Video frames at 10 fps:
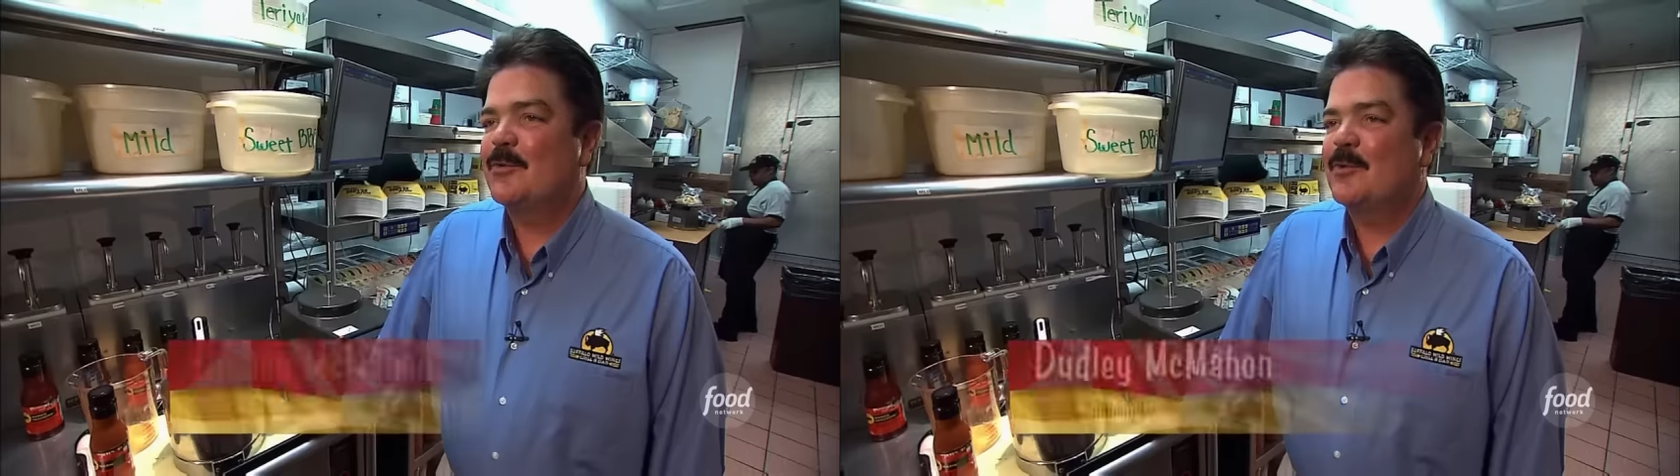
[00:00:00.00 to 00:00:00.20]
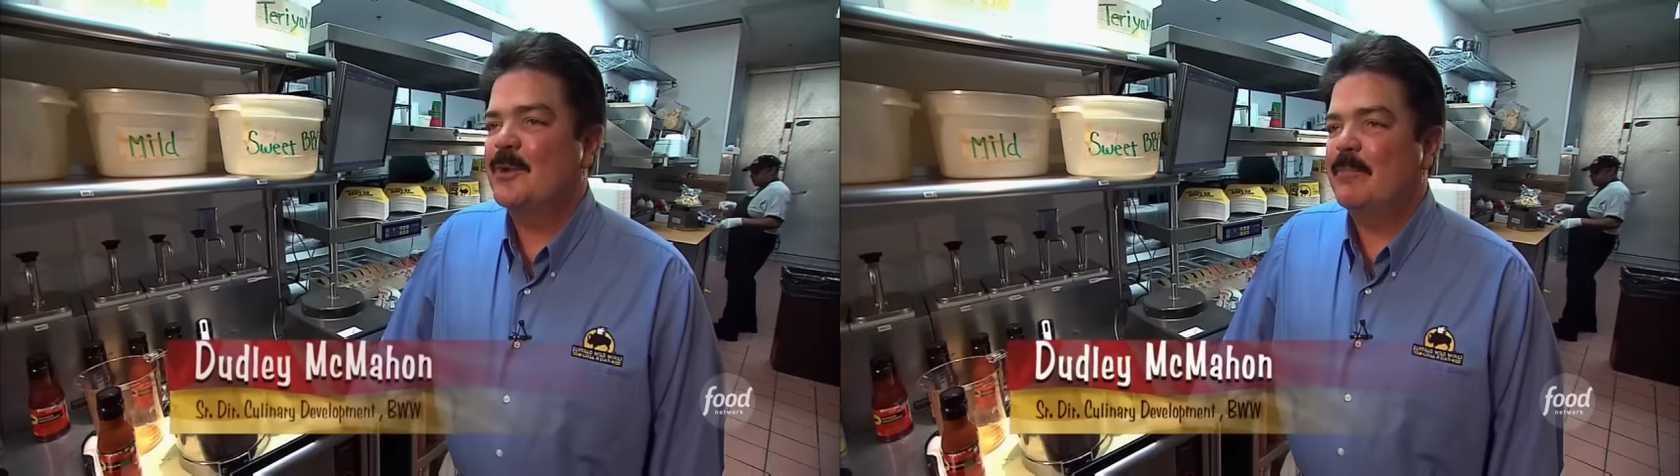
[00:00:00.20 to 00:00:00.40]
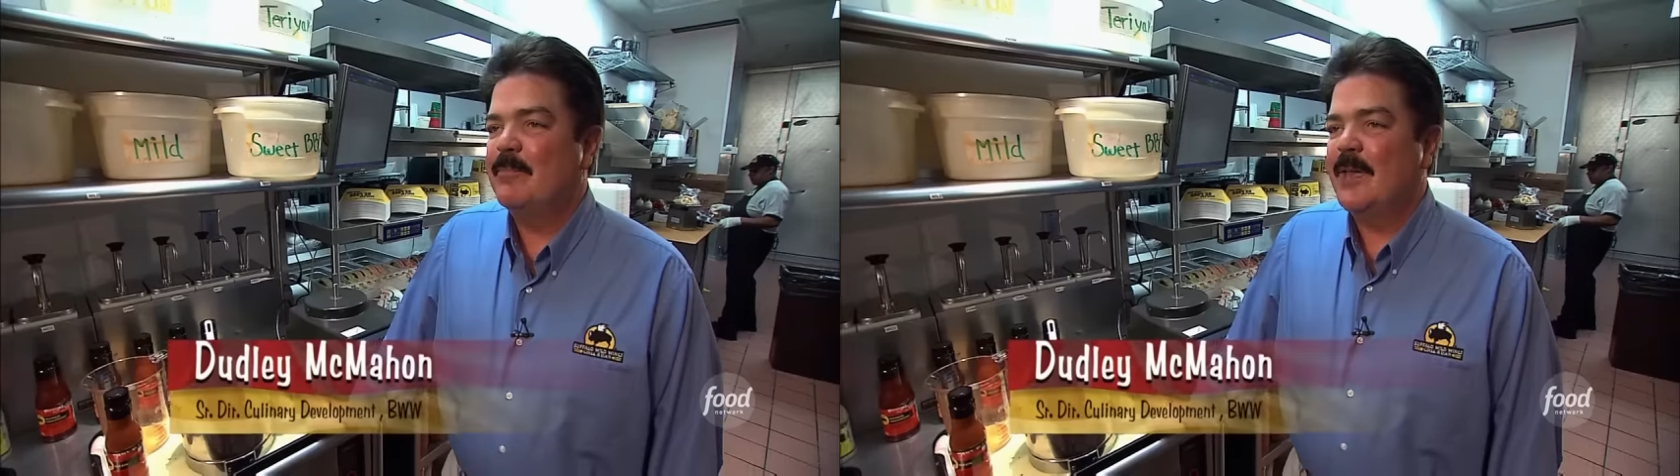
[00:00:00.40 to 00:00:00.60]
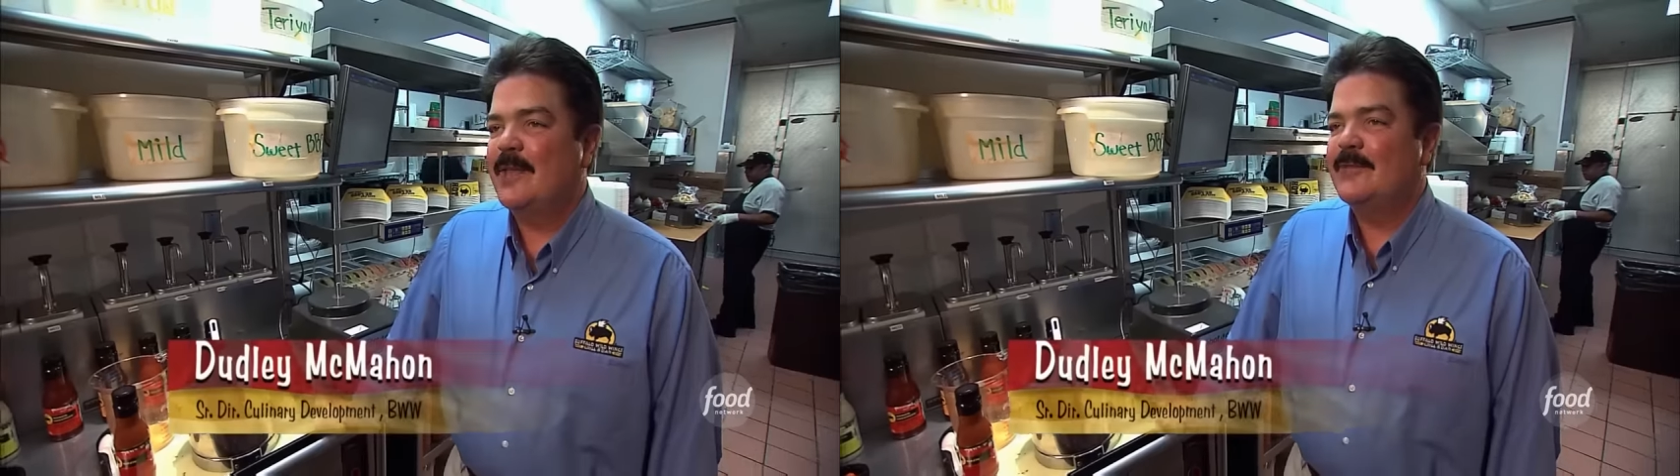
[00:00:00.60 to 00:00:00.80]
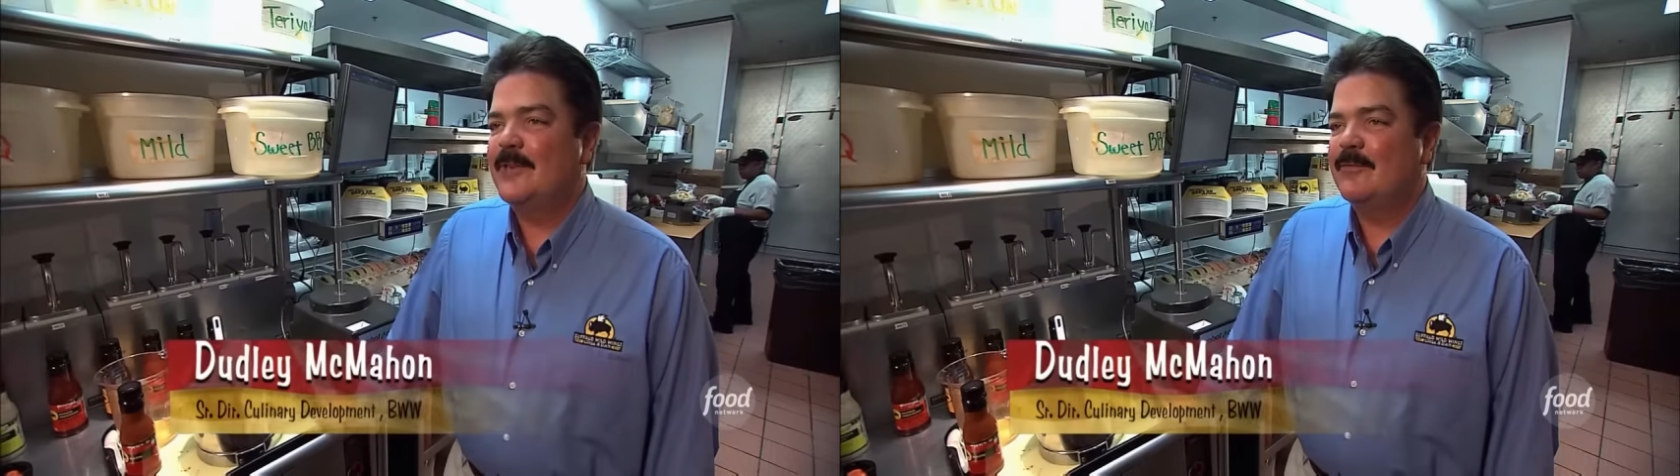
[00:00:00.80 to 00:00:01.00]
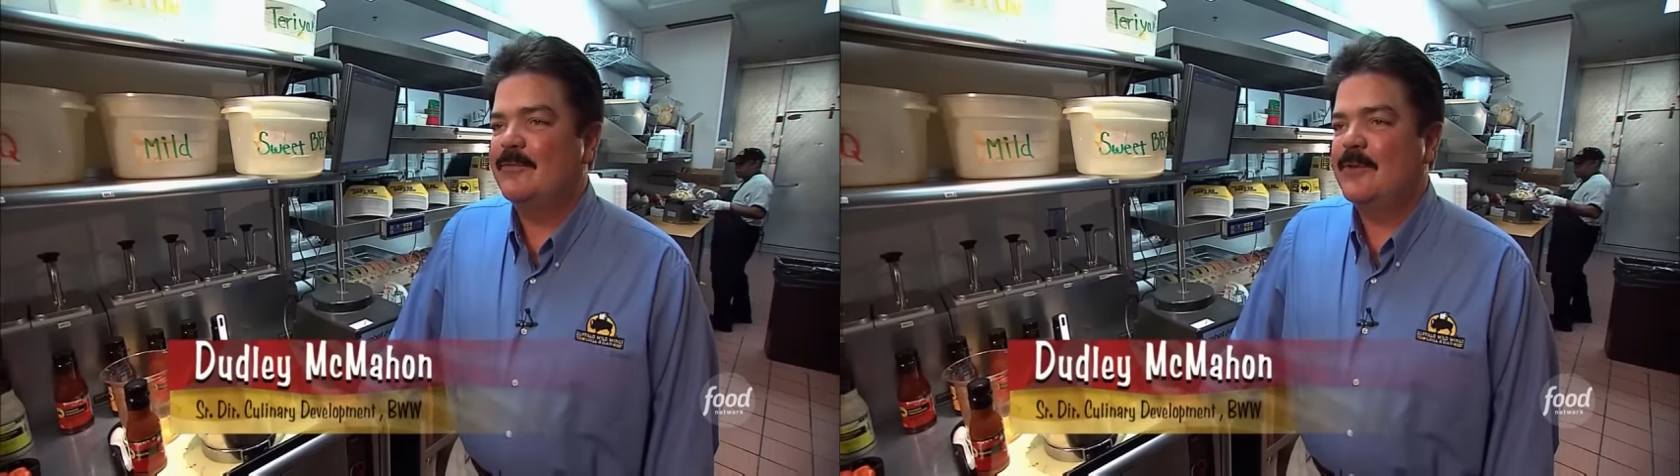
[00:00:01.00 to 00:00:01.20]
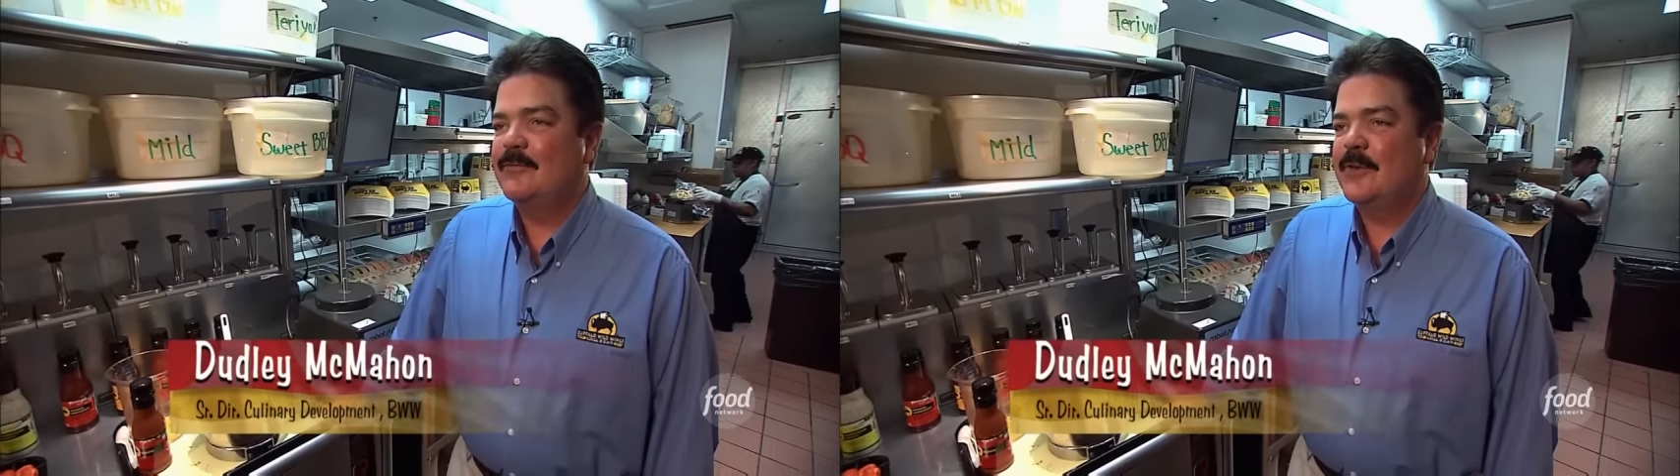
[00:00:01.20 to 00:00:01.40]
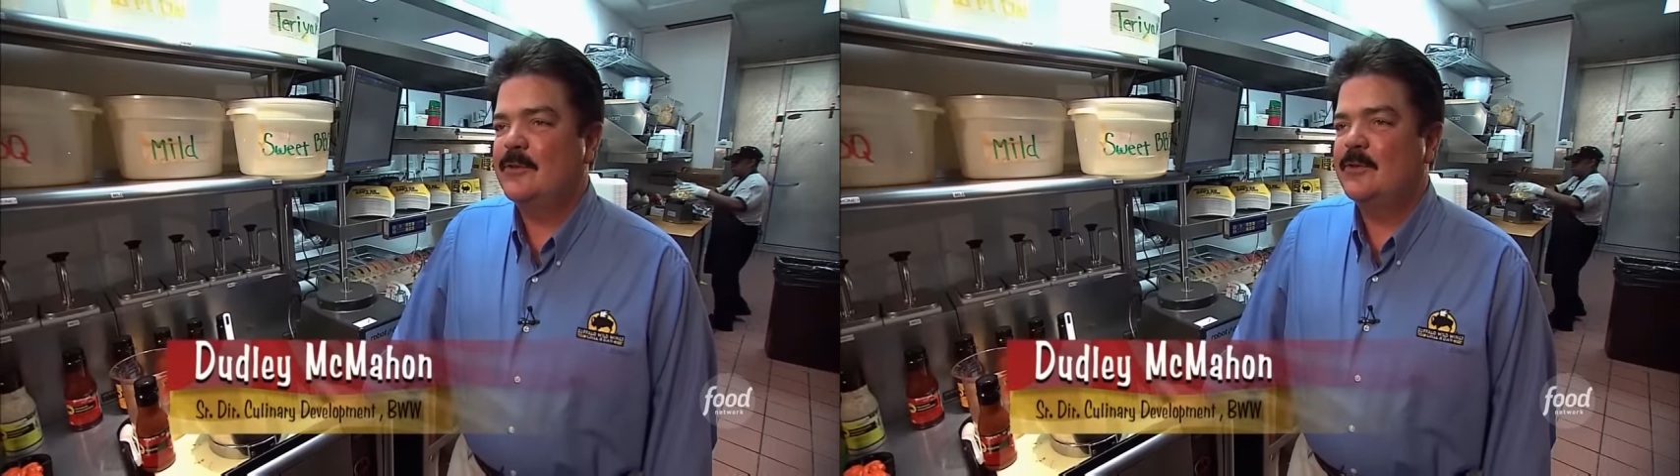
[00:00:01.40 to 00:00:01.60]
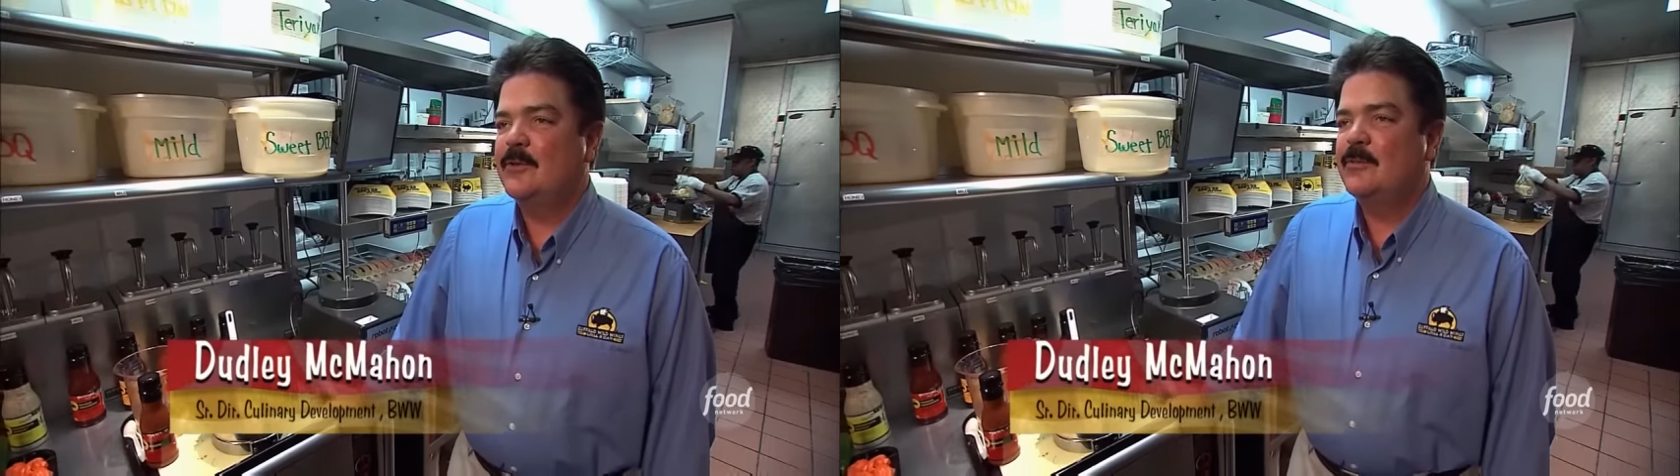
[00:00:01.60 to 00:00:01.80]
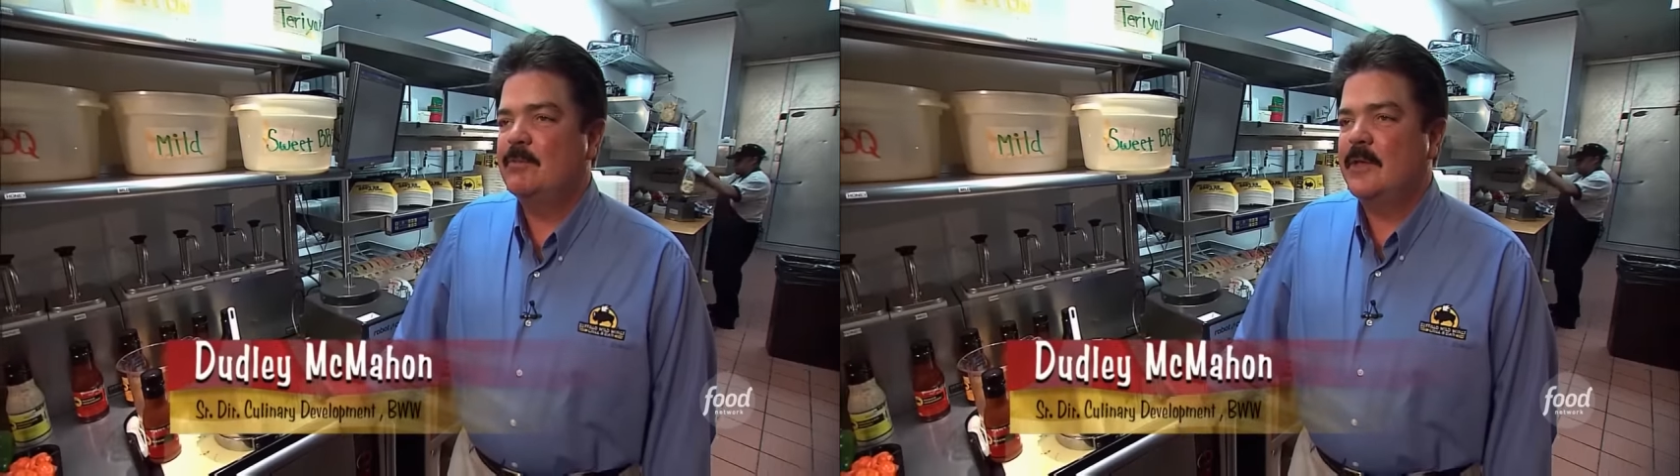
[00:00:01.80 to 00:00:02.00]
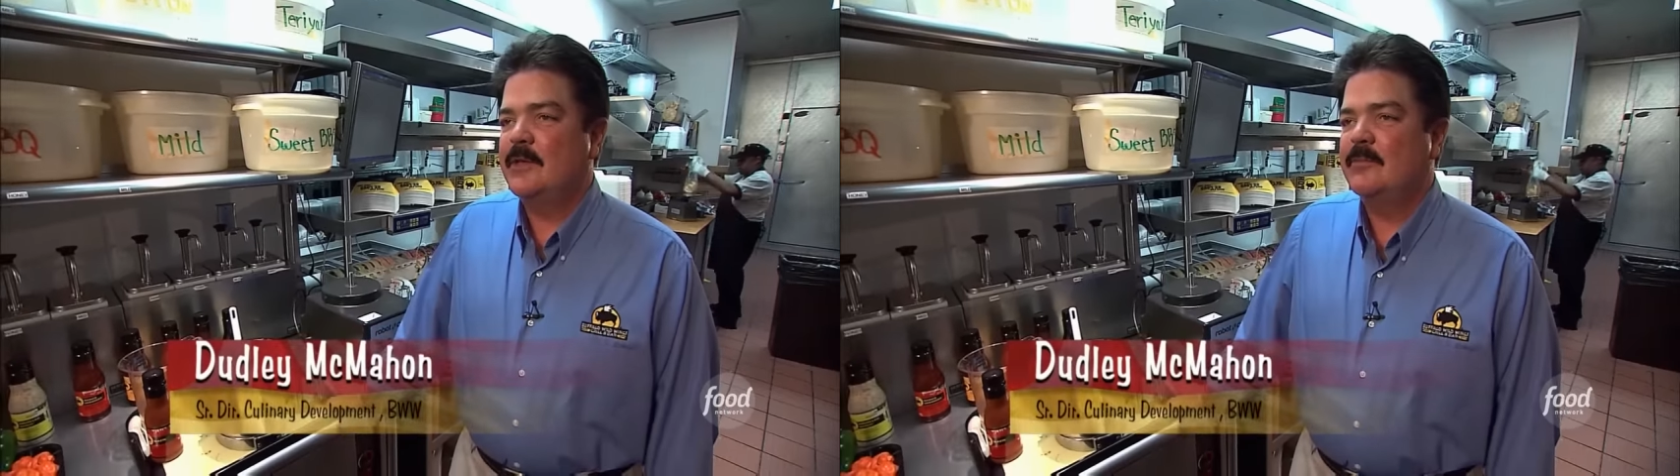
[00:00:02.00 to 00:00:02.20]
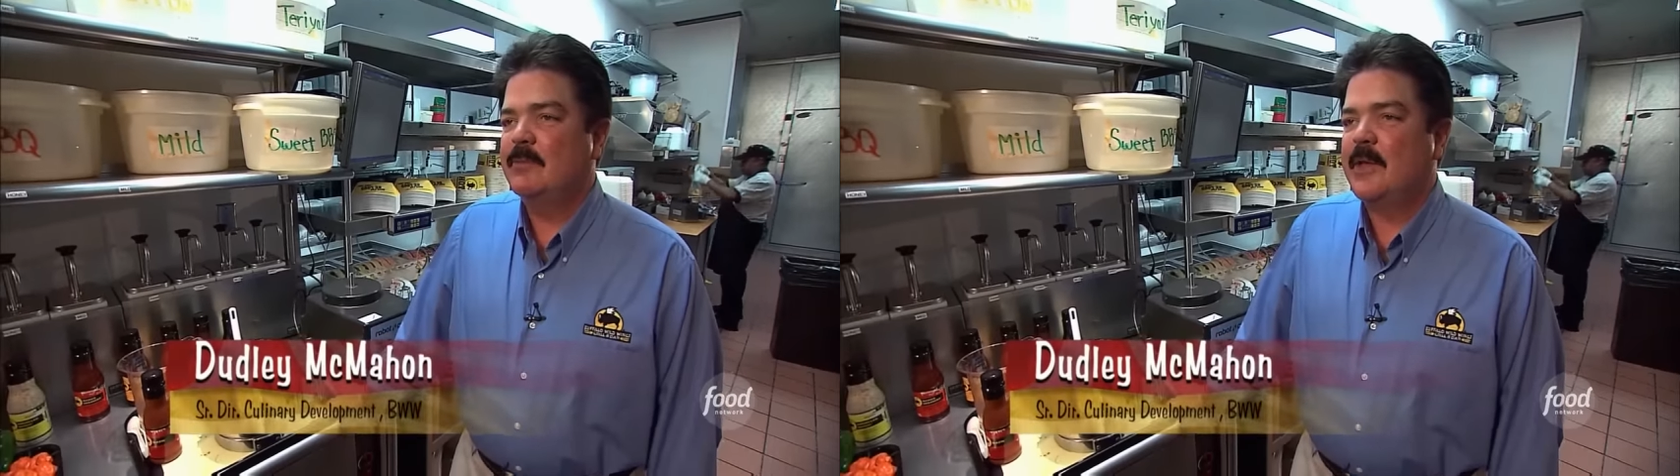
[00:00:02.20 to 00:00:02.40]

through an amazing fifty-two million